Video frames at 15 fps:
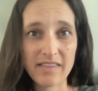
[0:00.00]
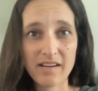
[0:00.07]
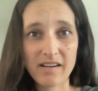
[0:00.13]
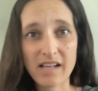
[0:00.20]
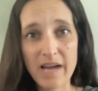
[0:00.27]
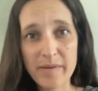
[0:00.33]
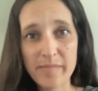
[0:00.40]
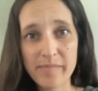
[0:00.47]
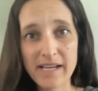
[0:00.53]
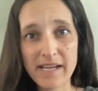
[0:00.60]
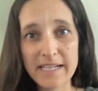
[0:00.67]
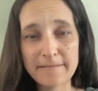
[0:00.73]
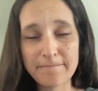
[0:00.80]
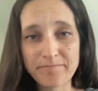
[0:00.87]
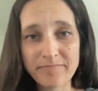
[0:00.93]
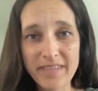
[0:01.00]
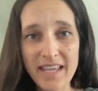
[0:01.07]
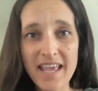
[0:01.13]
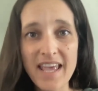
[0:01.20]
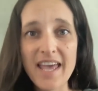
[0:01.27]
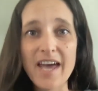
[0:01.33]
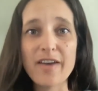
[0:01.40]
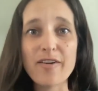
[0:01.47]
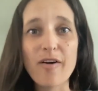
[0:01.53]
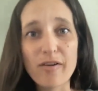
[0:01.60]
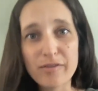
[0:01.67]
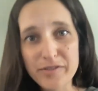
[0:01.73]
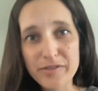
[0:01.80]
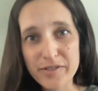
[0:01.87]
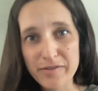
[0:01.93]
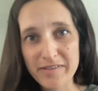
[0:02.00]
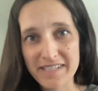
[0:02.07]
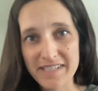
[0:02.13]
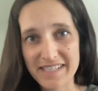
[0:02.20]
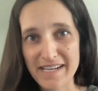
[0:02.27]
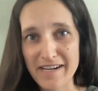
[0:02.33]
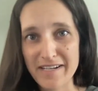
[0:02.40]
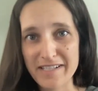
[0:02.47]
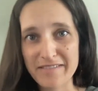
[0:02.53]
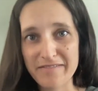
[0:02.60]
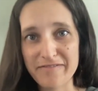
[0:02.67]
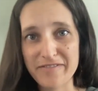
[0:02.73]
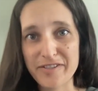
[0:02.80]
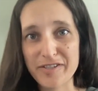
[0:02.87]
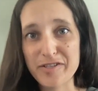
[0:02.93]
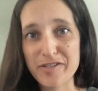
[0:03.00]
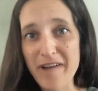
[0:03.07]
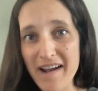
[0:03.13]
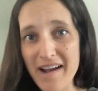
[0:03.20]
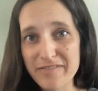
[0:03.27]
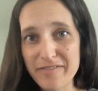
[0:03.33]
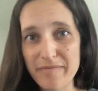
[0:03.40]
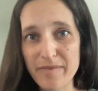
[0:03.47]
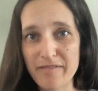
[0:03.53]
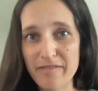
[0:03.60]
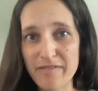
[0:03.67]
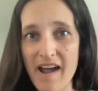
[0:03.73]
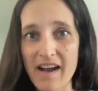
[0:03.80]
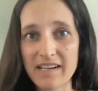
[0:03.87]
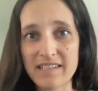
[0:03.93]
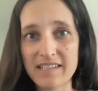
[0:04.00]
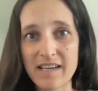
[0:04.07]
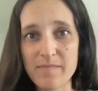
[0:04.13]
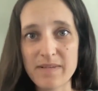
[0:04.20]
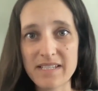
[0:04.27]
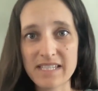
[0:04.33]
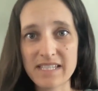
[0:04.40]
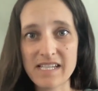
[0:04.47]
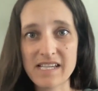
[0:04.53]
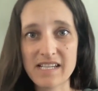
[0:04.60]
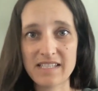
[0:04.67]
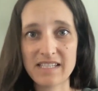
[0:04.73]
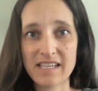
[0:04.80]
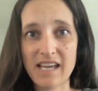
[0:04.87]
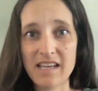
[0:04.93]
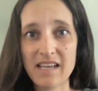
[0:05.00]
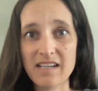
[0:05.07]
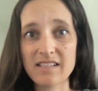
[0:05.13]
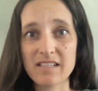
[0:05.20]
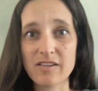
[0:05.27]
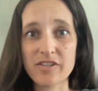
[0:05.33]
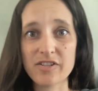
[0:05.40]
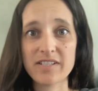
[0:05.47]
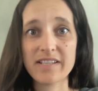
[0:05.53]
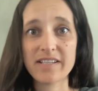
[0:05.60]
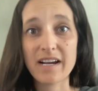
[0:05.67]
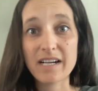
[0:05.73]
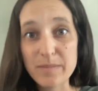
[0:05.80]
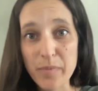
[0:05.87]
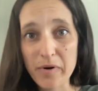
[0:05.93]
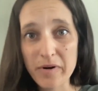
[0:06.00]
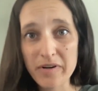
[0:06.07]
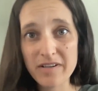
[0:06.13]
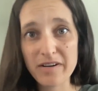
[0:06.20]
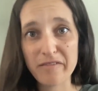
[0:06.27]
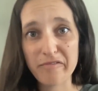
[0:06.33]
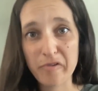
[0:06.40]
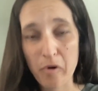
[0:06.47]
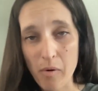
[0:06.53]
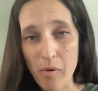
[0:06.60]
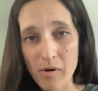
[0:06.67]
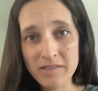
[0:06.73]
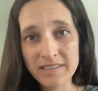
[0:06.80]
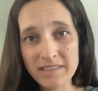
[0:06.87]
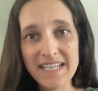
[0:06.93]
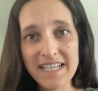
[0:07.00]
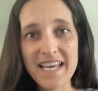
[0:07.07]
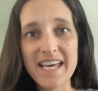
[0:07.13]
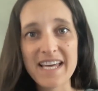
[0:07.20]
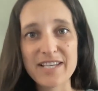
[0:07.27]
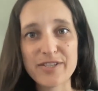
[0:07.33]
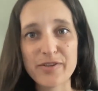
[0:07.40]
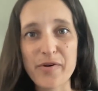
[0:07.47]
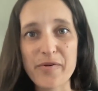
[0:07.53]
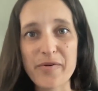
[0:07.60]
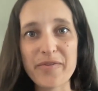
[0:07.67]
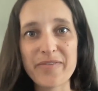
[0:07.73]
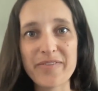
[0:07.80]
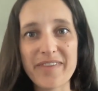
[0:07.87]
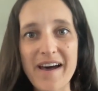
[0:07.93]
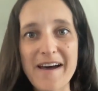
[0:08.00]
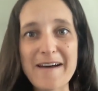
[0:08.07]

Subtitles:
in their climate plan. And also, this narrative distracts from the fact that BC is Canada's largest exporter of coal. So,